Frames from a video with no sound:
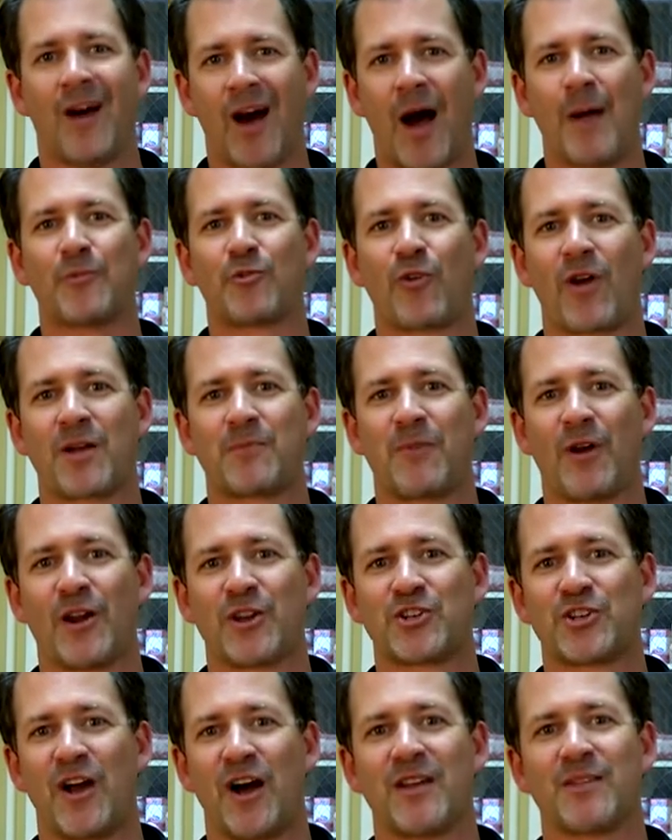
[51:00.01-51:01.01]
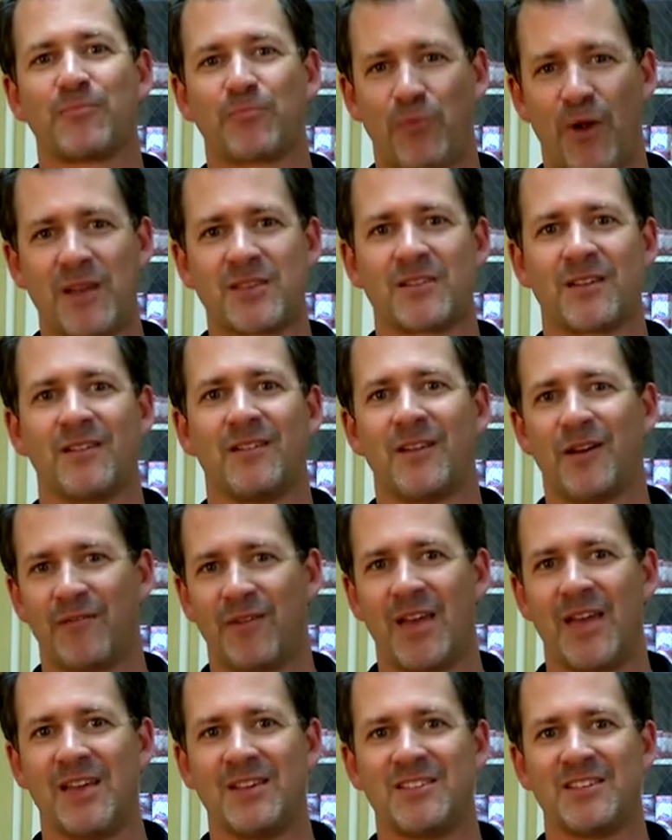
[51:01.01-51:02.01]
I'm Greg Marchand, President of
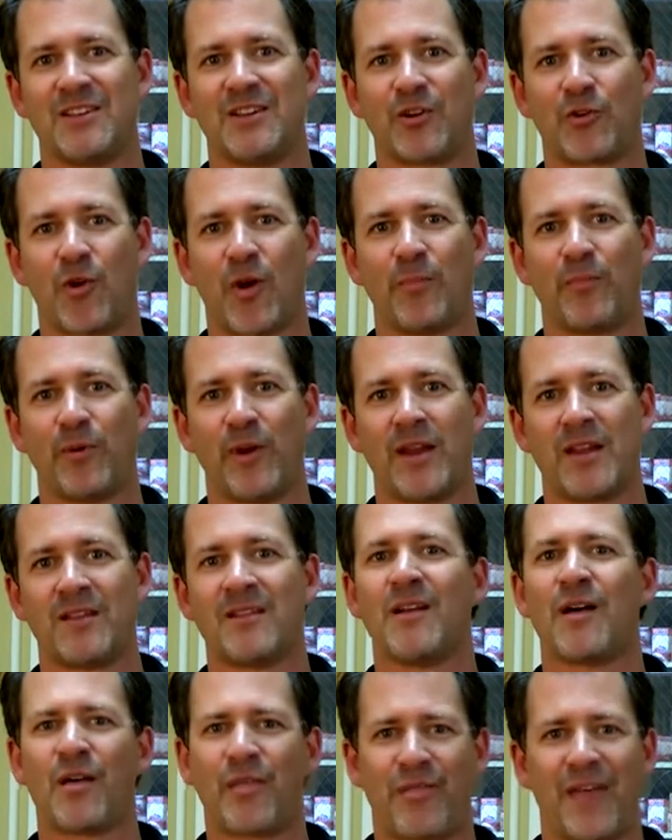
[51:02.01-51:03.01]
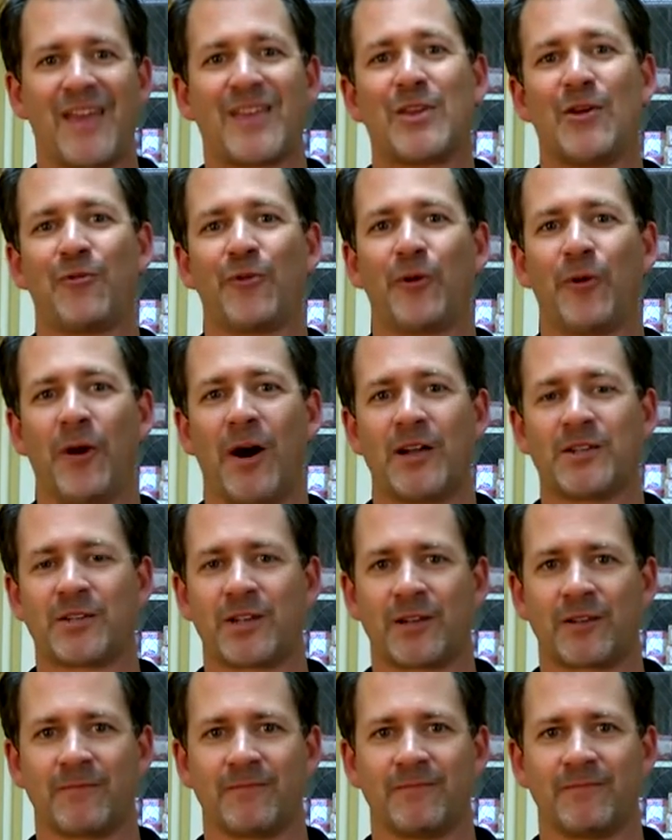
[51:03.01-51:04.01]
AAT Incorporated. Thank you for
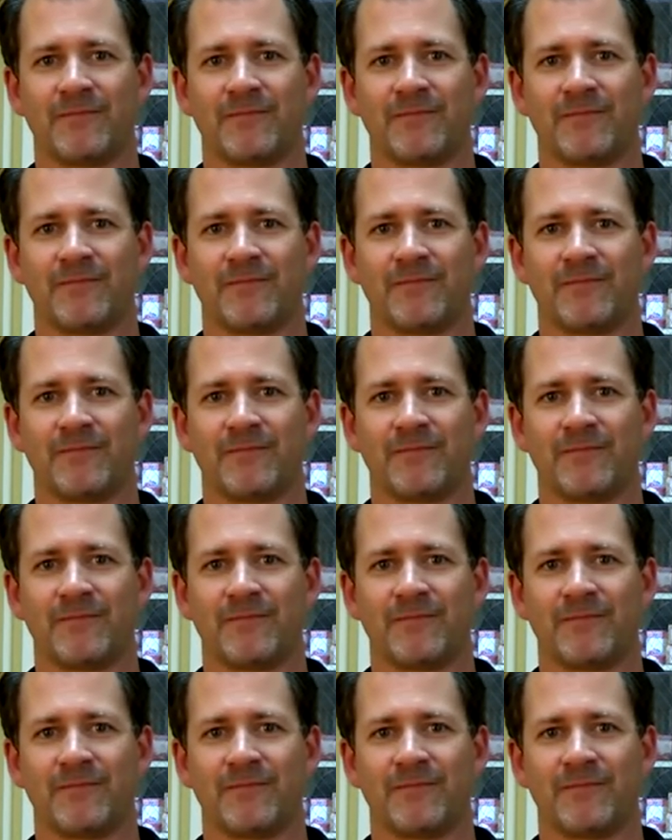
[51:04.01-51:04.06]
watching.